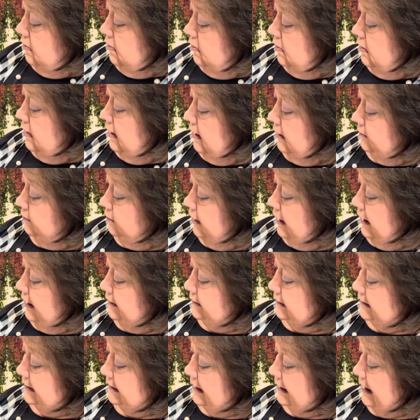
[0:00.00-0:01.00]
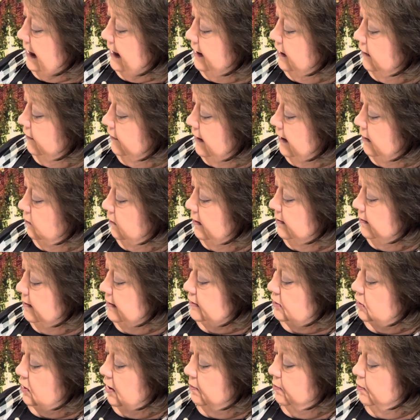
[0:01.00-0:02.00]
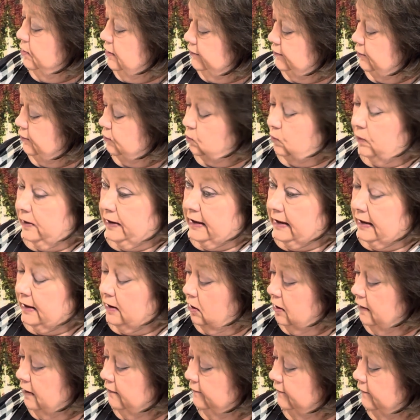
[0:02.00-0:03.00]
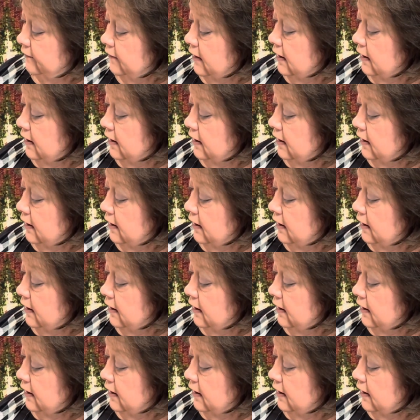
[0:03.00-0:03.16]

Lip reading: And I'm going to have to slide on that ribbon. So I put the ring on,